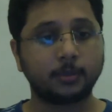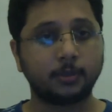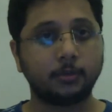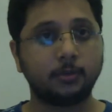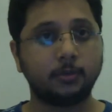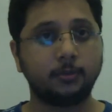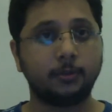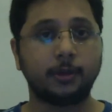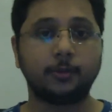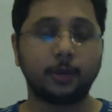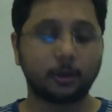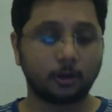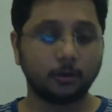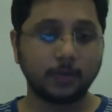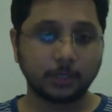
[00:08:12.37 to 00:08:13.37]
we
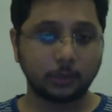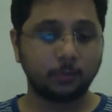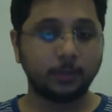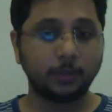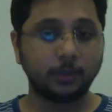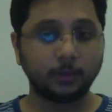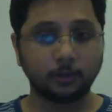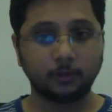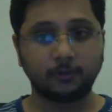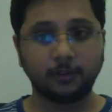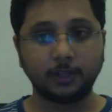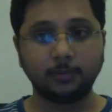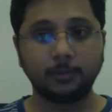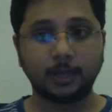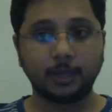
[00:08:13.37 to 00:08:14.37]
are always open to your
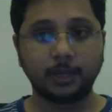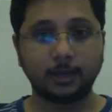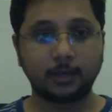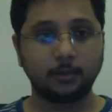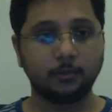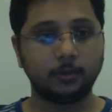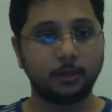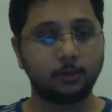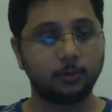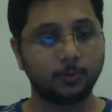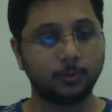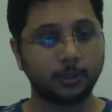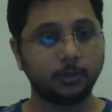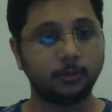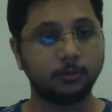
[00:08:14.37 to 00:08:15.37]
feedback. We are
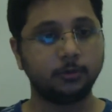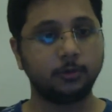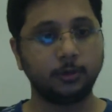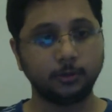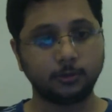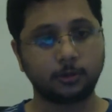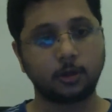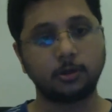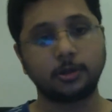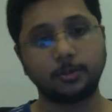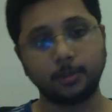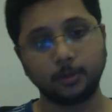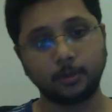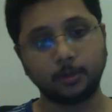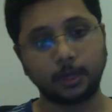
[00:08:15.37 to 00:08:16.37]
open to you
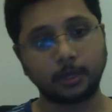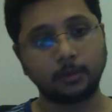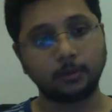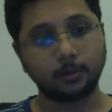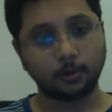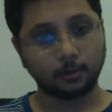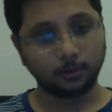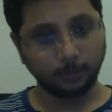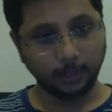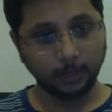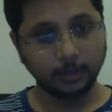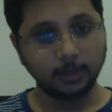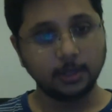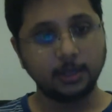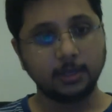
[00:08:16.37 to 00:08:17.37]
contributing code.
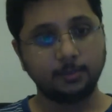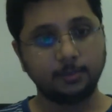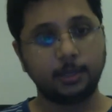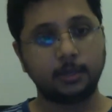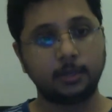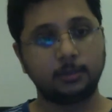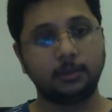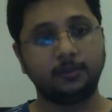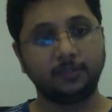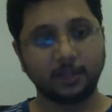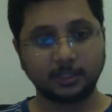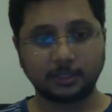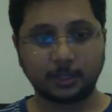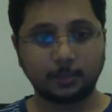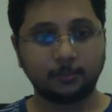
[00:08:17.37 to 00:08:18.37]
But the
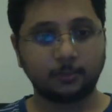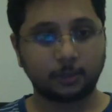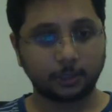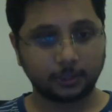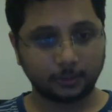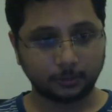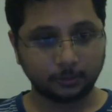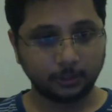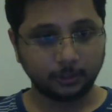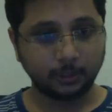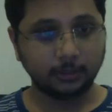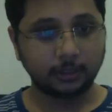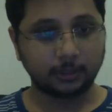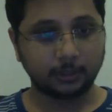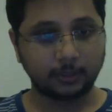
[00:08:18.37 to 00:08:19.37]
first step for a
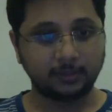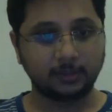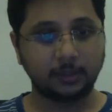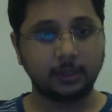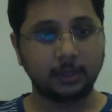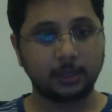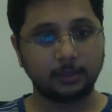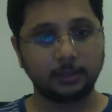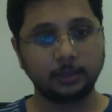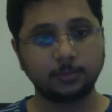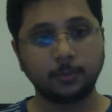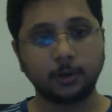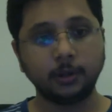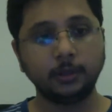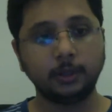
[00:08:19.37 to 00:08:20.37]
student that we see at this
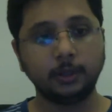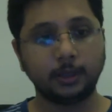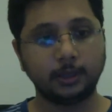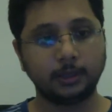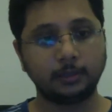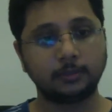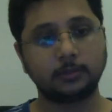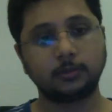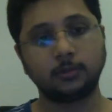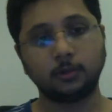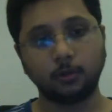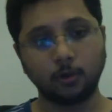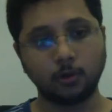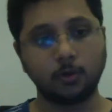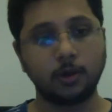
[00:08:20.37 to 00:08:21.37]
point is to
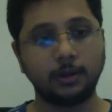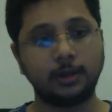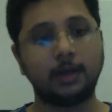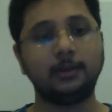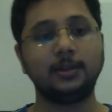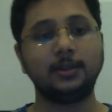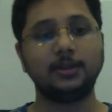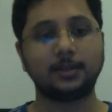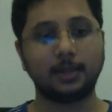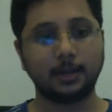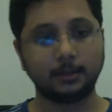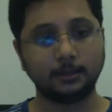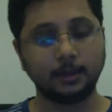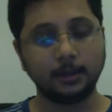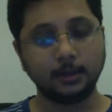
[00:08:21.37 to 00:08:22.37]
go and
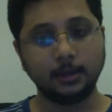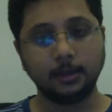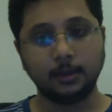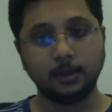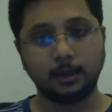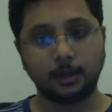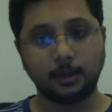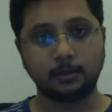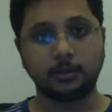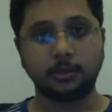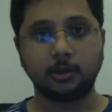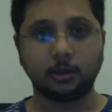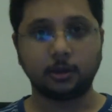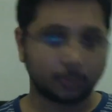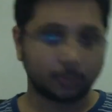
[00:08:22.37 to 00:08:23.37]
understand the
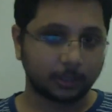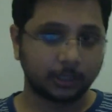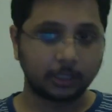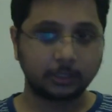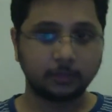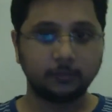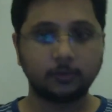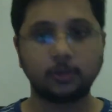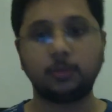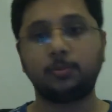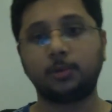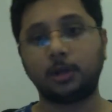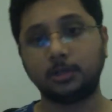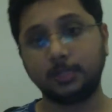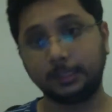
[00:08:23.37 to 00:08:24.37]
documentation for the
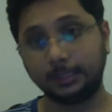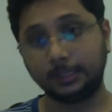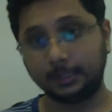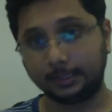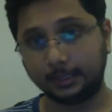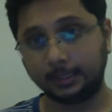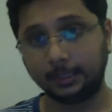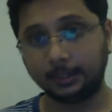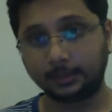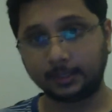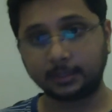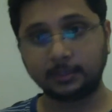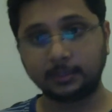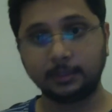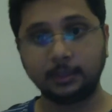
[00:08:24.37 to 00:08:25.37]
project they're really
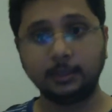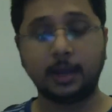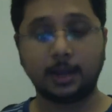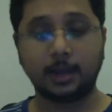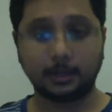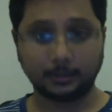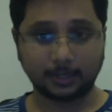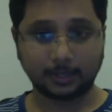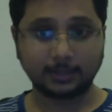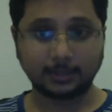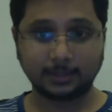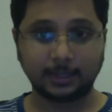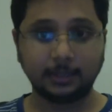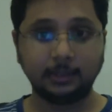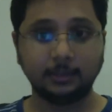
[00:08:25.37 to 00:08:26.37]
interested in. And that
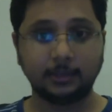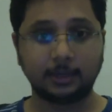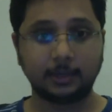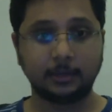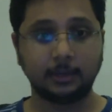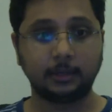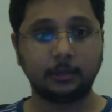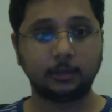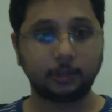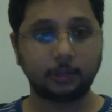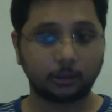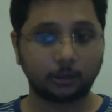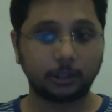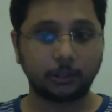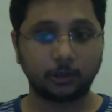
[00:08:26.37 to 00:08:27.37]
said,
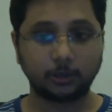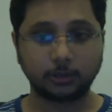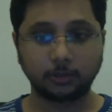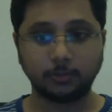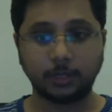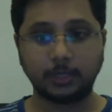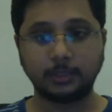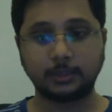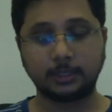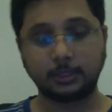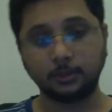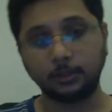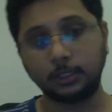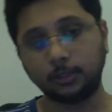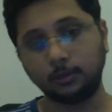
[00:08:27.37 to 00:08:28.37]
it also means
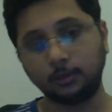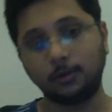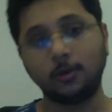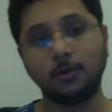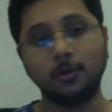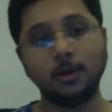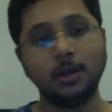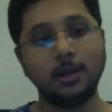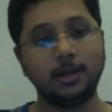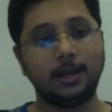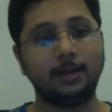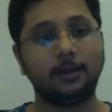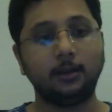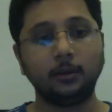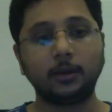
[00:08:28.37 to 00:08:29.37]
that you need to go
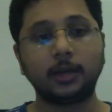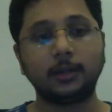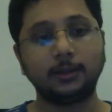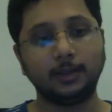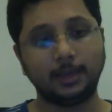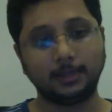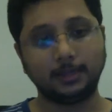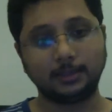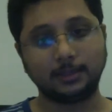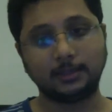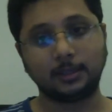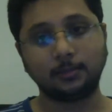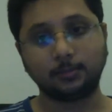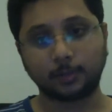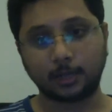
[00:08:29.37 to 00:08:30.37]
and look at the
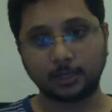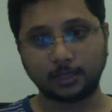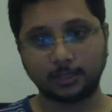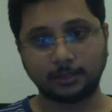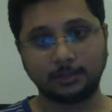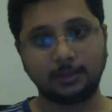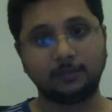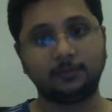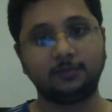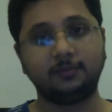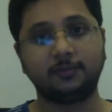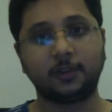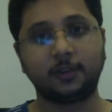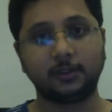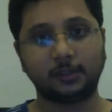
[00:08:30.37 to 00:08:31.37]
existing projects that
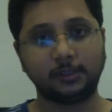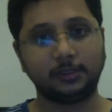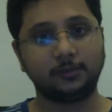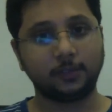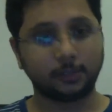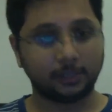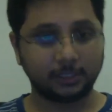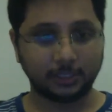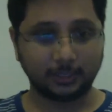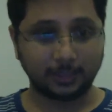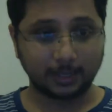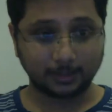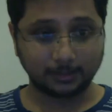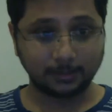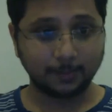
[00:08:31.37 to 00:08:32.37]
FOSSASIA
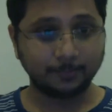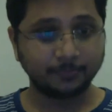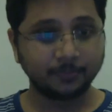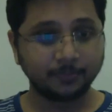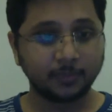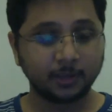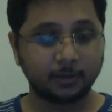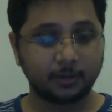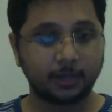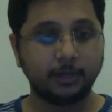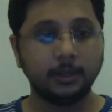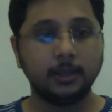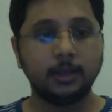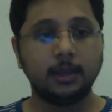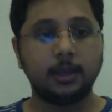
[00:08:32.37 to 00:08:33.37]
does,
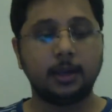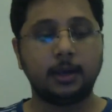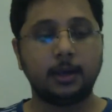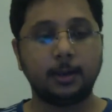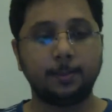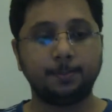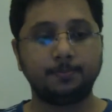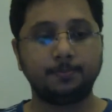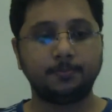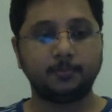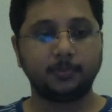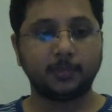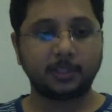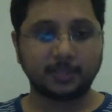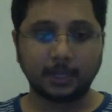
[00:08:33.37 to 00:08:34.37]
right?
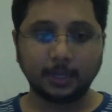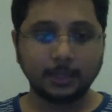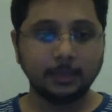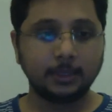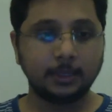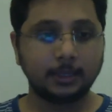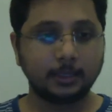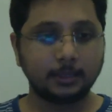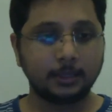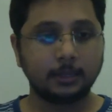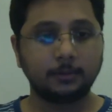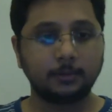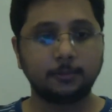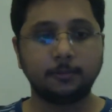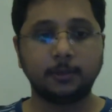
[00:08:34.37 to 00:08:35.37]
The second thing
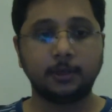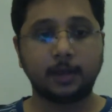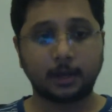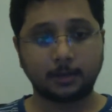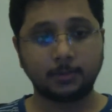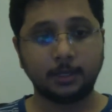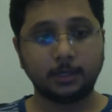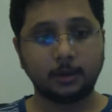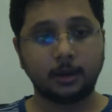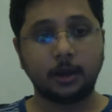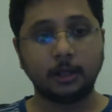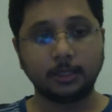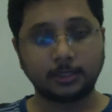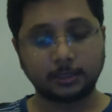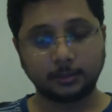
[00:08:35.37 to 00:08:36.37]
that we recommend
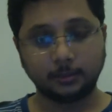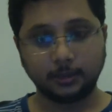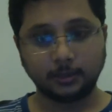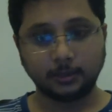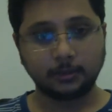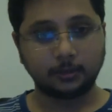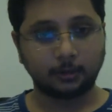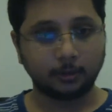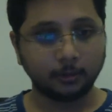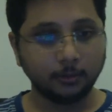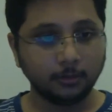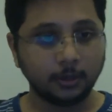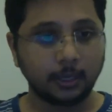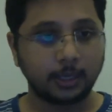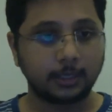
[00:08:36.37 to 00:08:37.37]
all students to
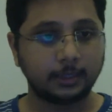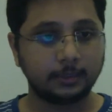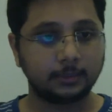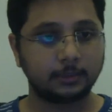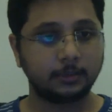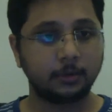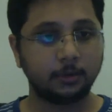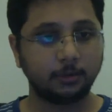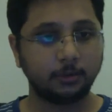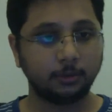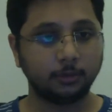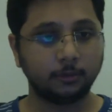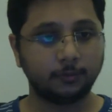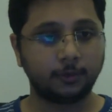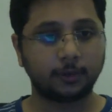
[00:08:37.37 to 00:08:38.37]
do is go
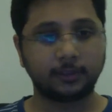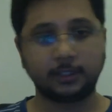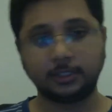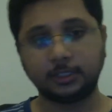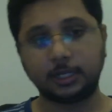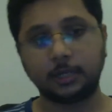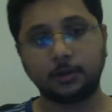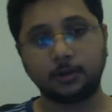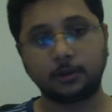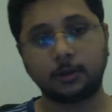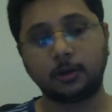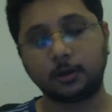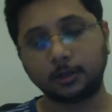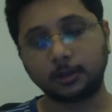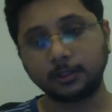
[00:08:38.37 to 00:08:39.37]
to
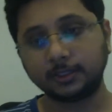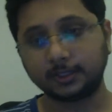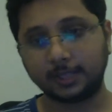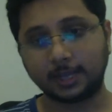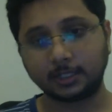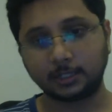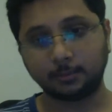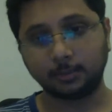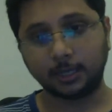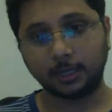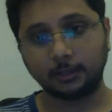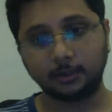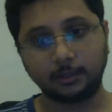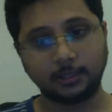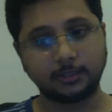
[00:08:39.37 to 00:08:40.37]

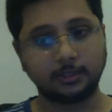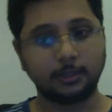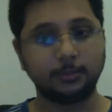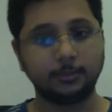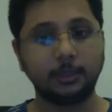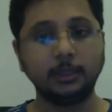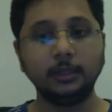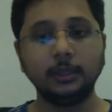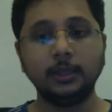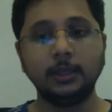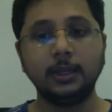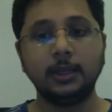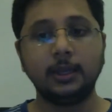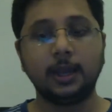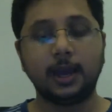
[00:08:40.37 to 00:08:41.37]
fossasia.org/apply.html
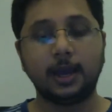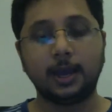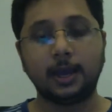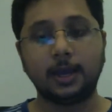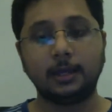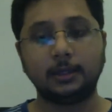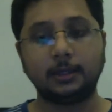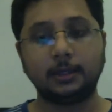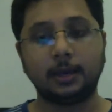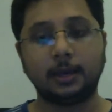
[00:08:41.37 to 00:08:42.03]
and